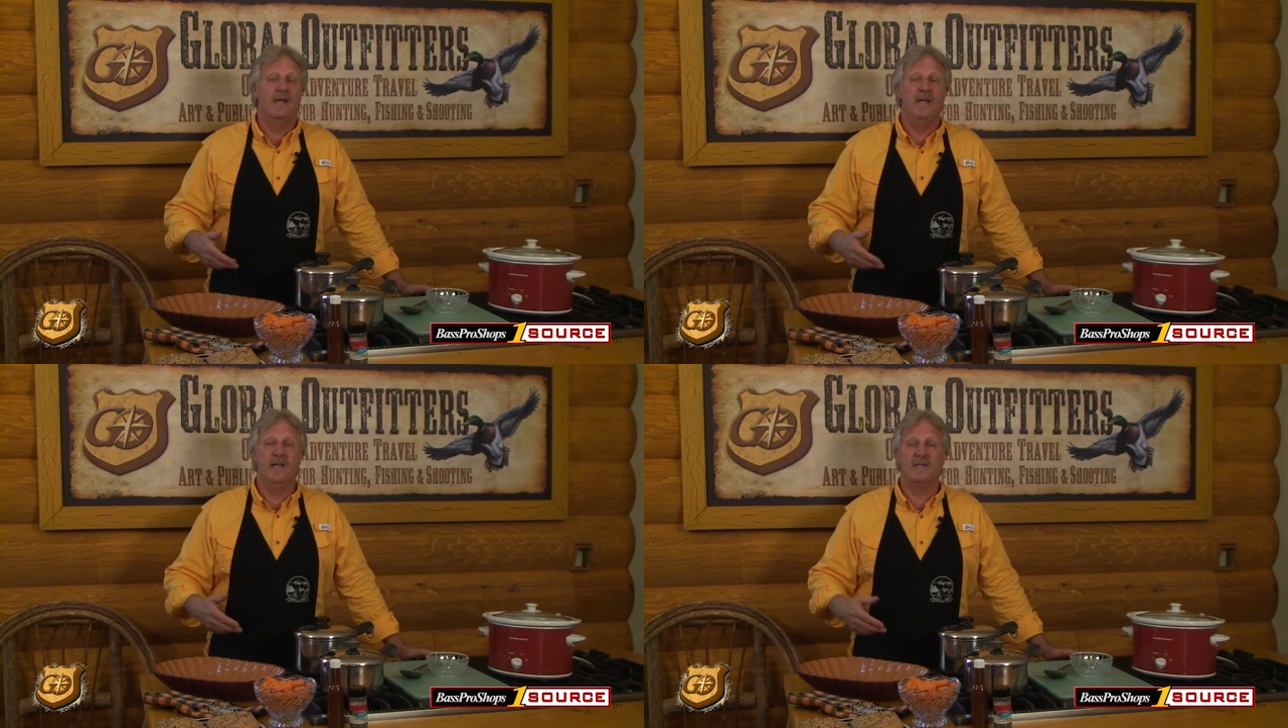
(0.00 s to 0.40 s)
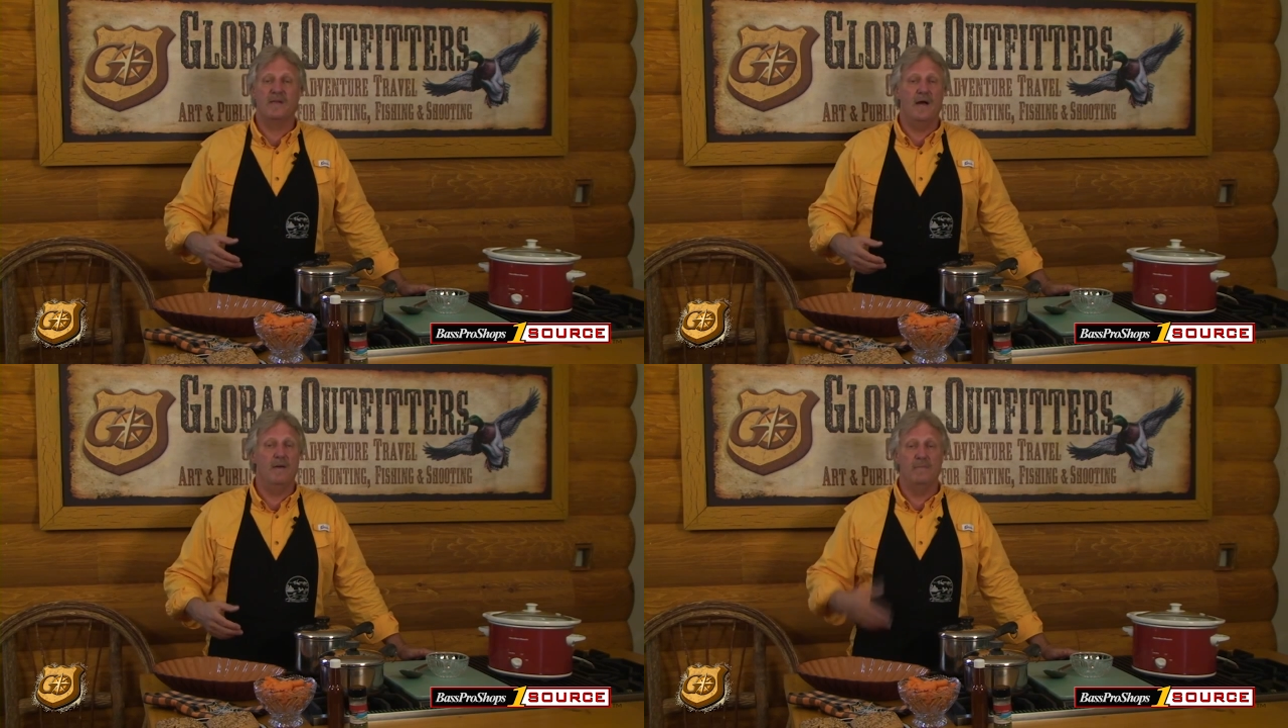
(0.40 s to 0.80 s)
It
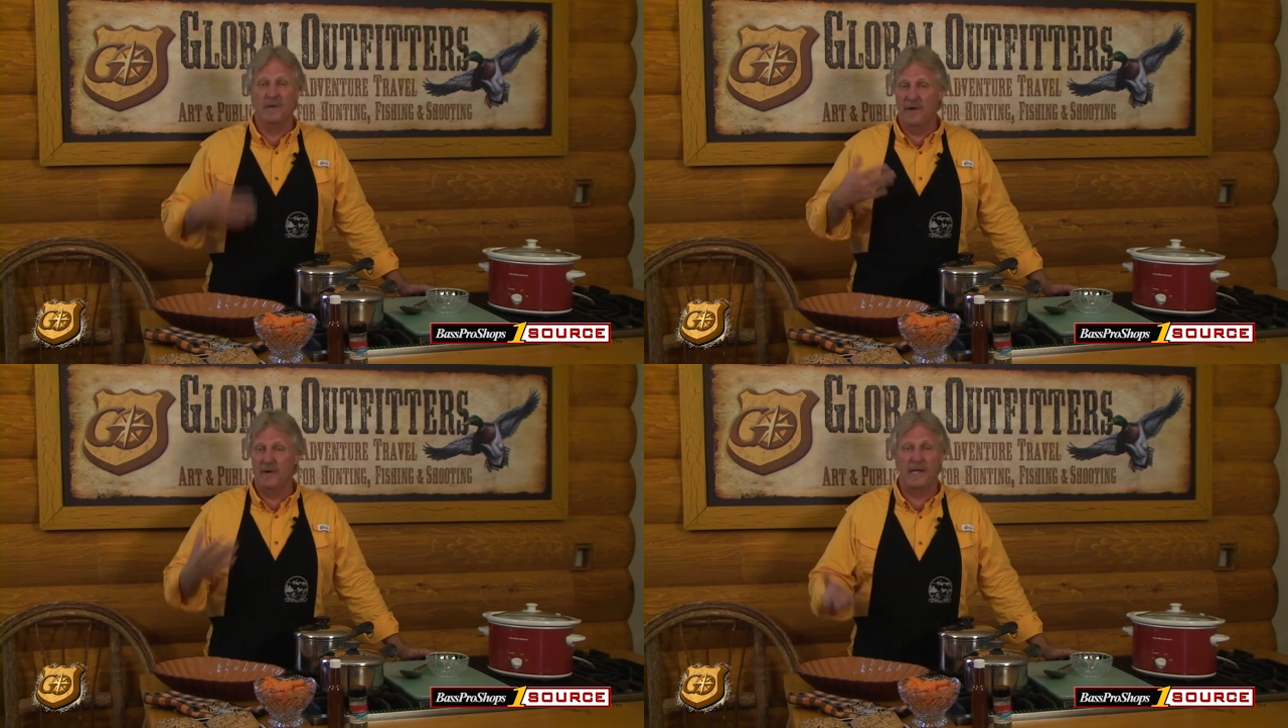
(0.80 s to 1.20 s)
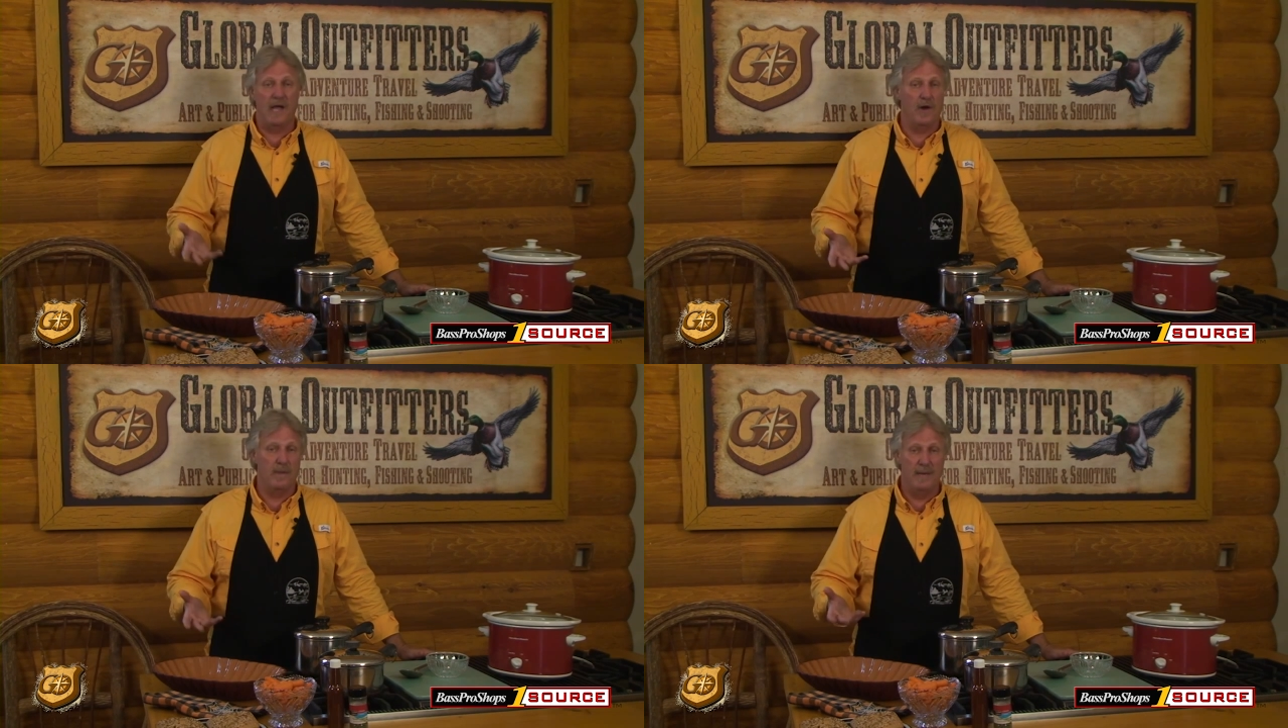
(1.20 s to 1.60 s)
has
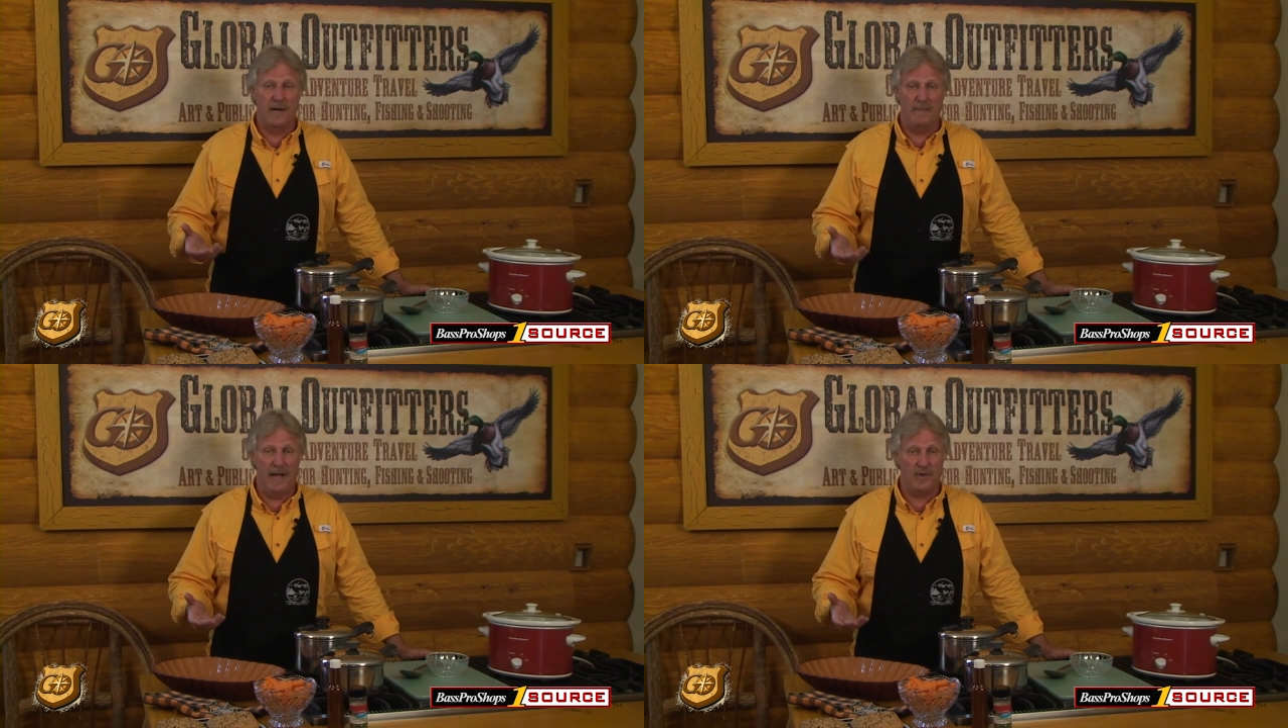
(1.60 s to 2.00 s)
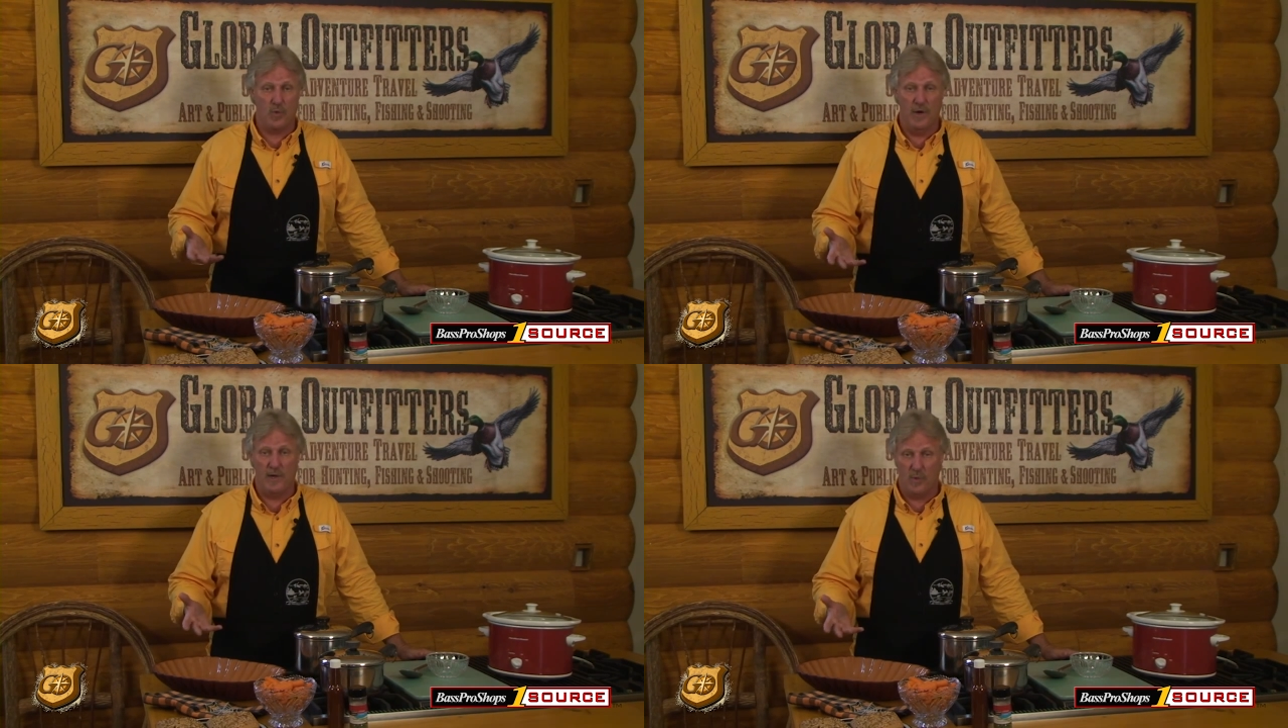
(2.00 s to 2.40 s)
literally only been about
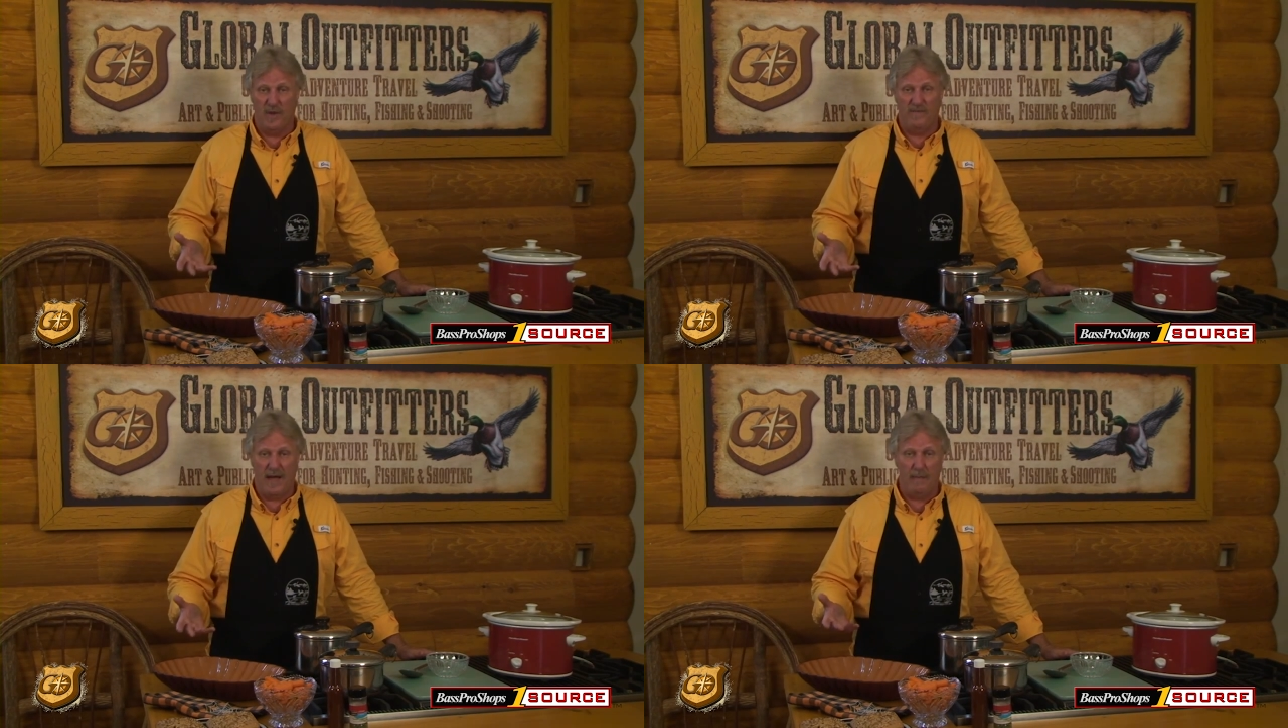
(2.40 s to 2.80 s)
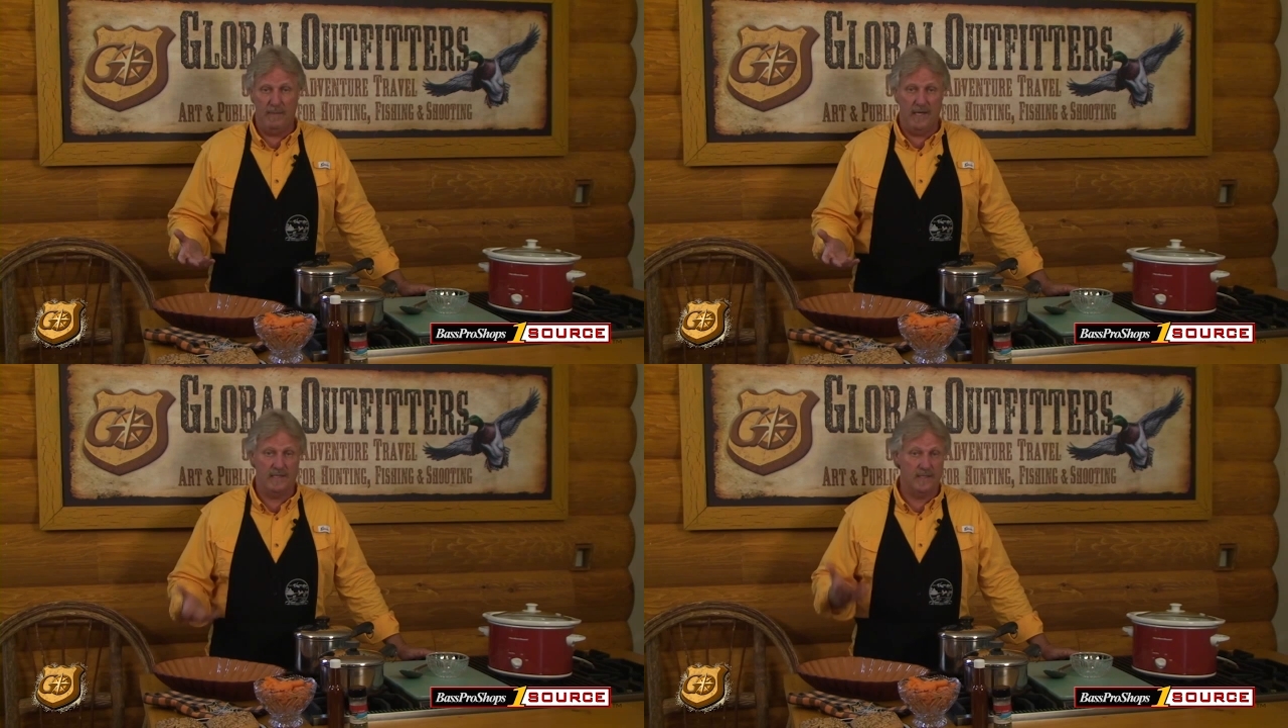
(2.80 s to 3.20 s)
20-25
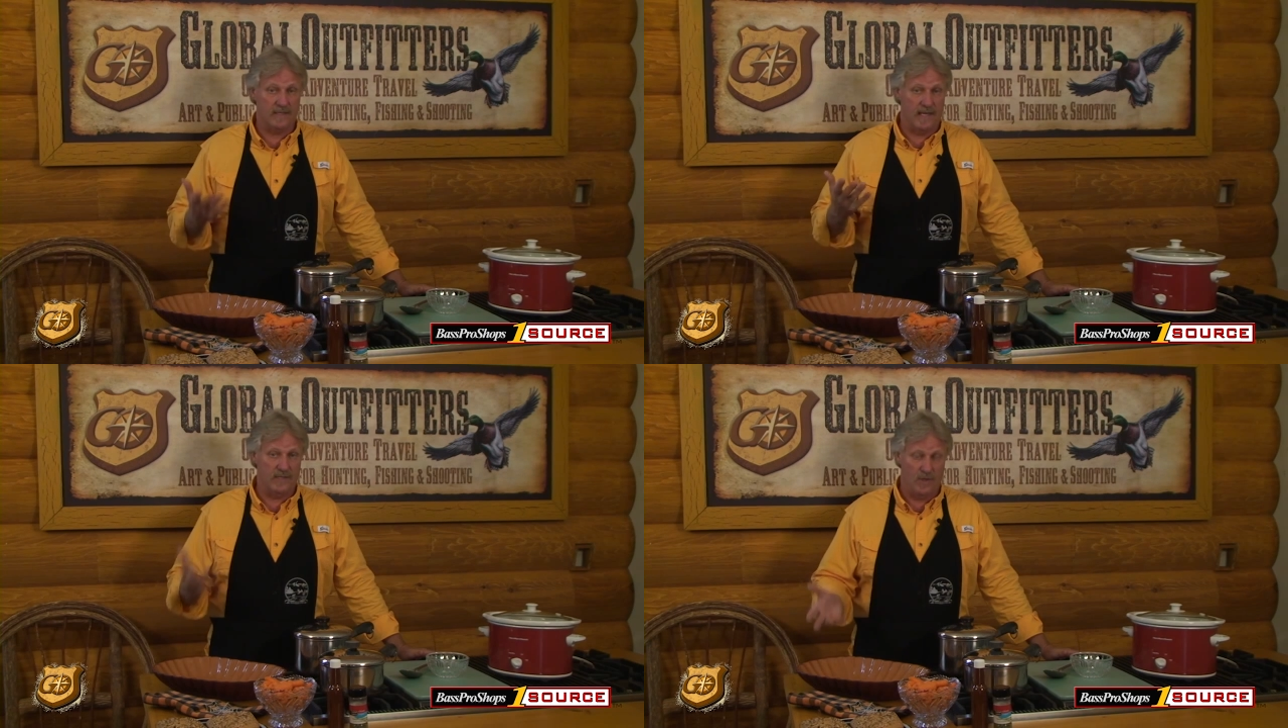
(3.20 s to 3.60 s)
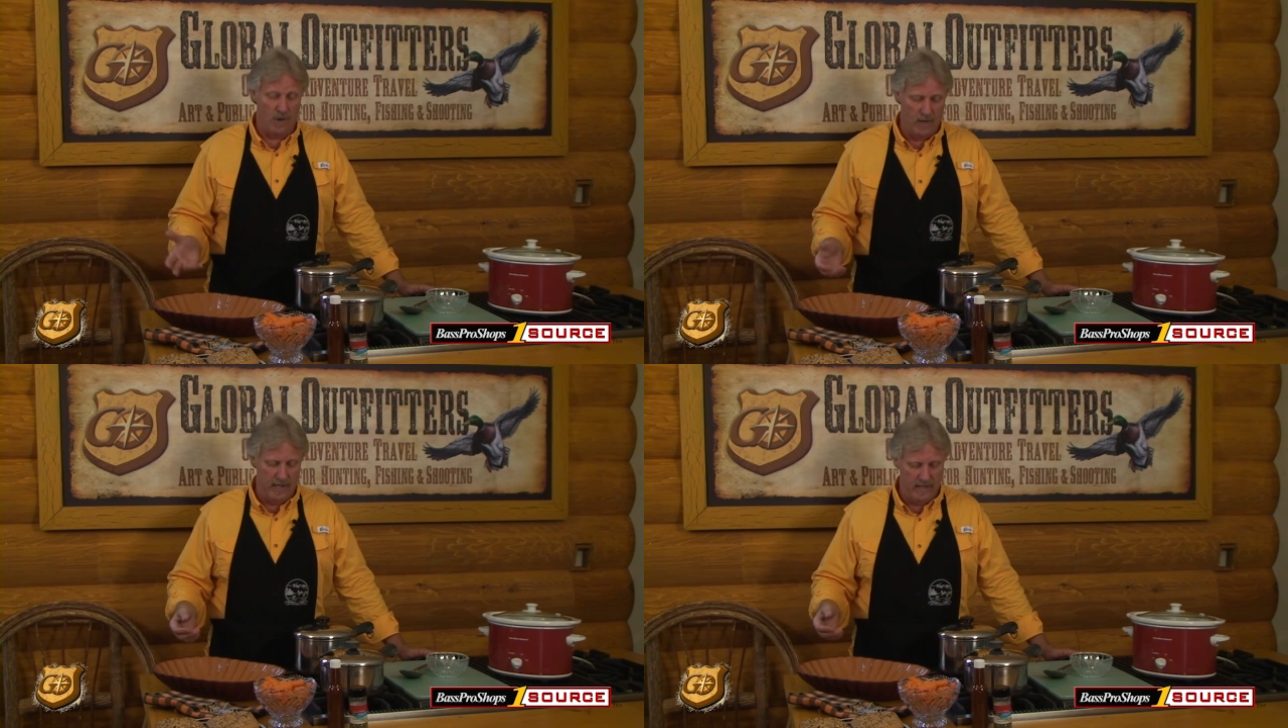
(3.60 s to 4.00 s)
minutes since I
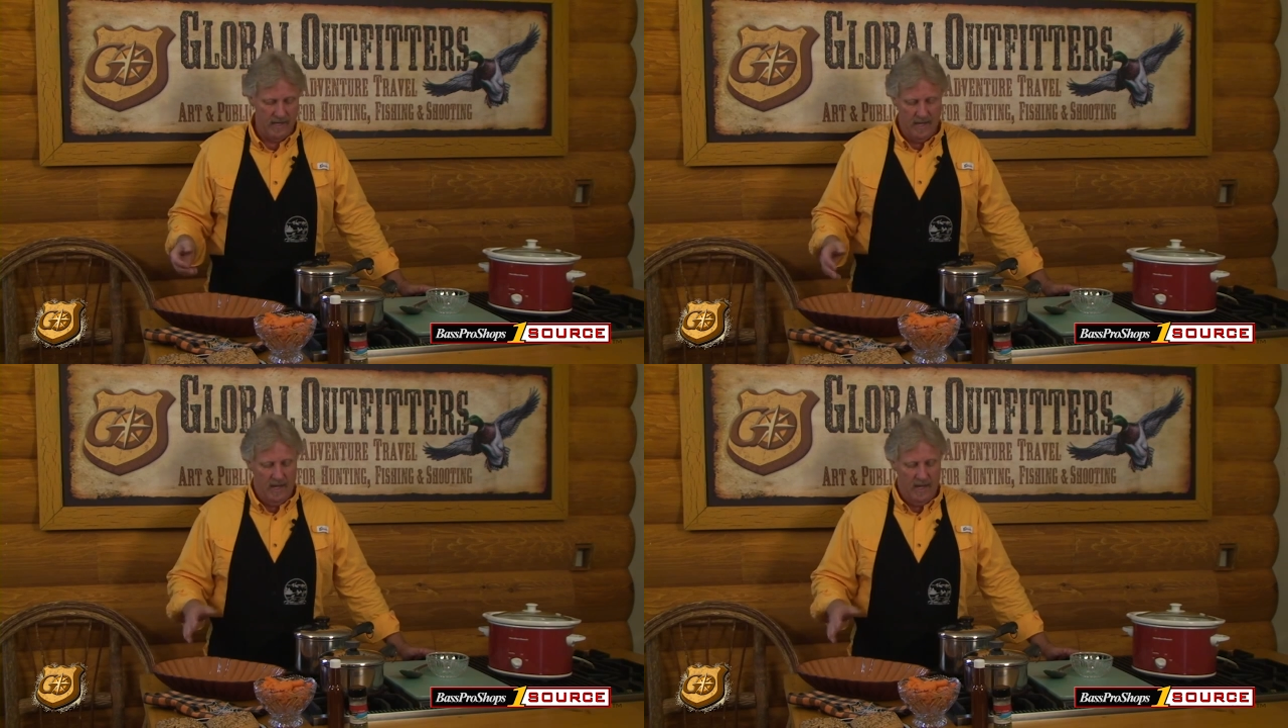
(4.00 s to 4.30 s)
started.